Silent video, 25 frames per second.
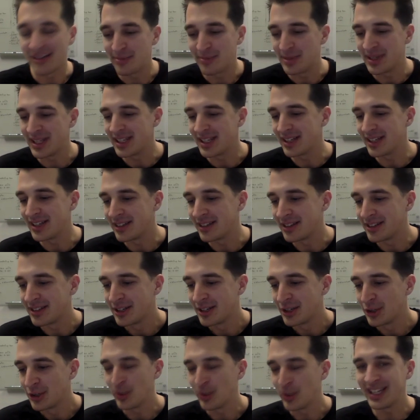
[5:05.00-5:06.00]
been
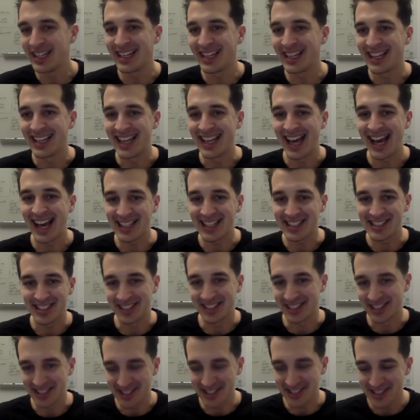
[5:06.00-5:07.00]
reading in
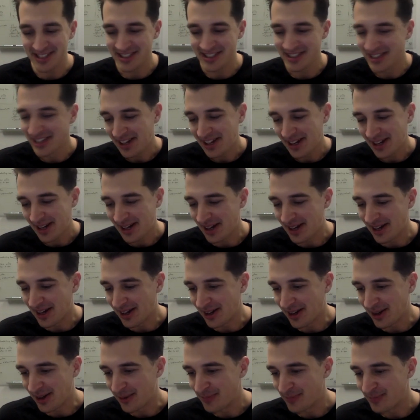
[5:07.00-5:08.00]
Exodus,
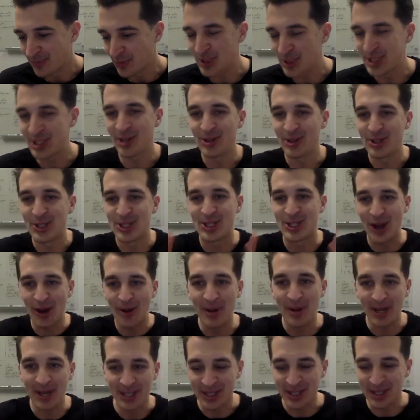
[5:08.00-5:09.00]
which there's so
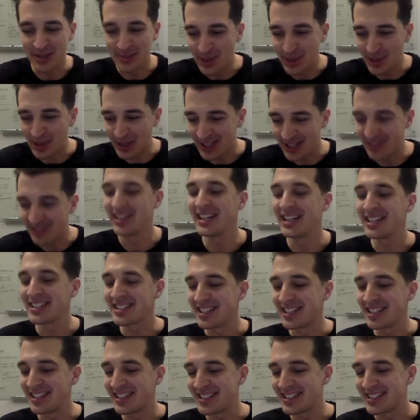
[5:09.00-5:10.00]
much in the book of
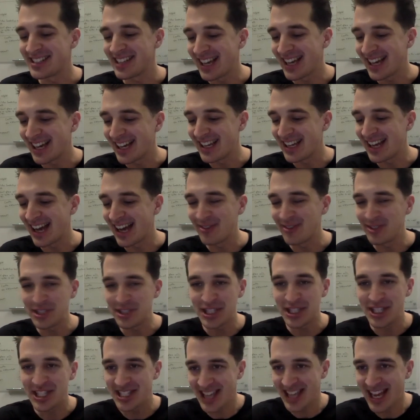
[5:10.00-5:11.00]
Exodus, and I've
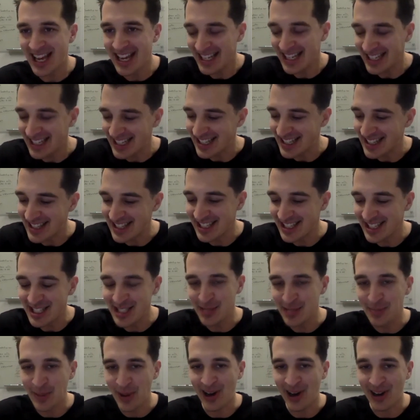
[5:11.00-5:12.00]
just stayed in this
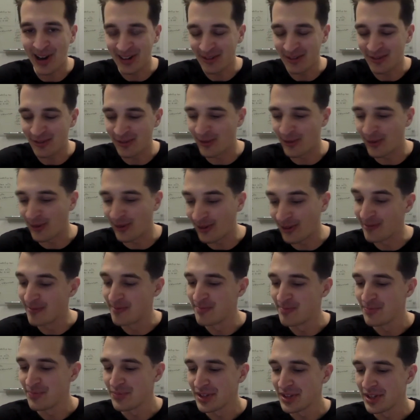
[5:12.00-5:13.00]
spot for
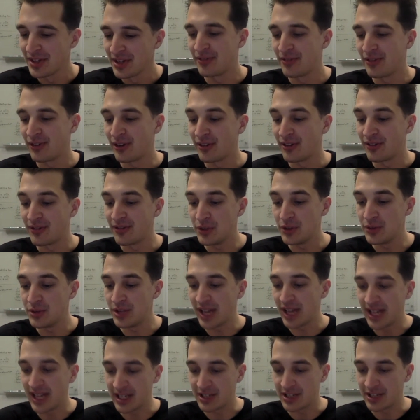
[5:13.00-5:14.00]
a few
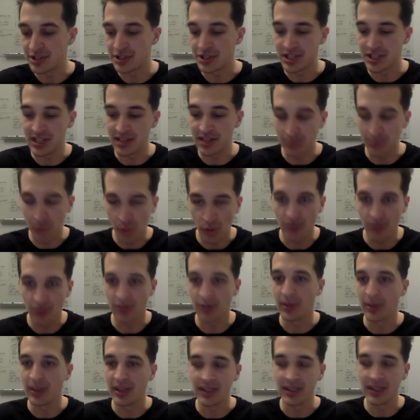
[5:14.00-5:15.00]
days, just getting more from
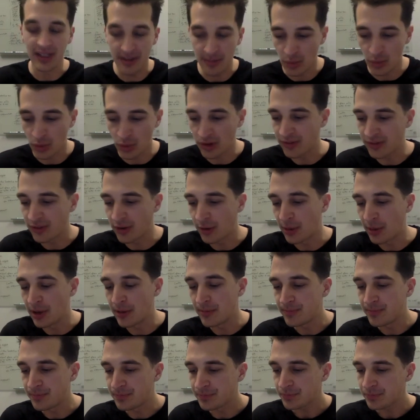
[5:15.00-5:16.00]
it and getting more from it.
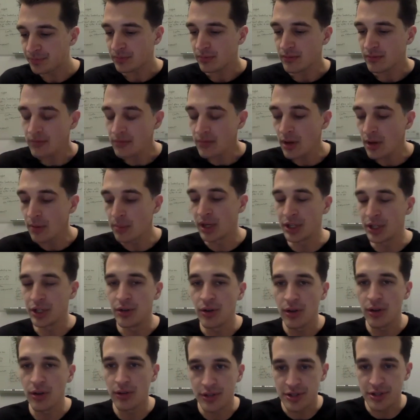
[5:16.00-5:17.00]
But you
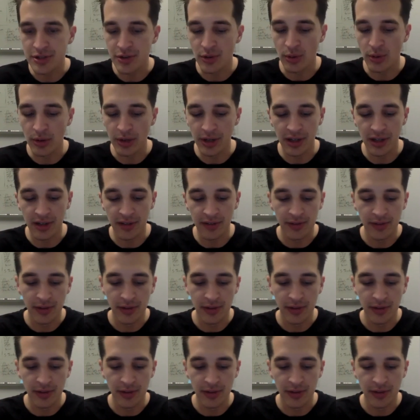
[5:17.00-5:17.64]
know the story of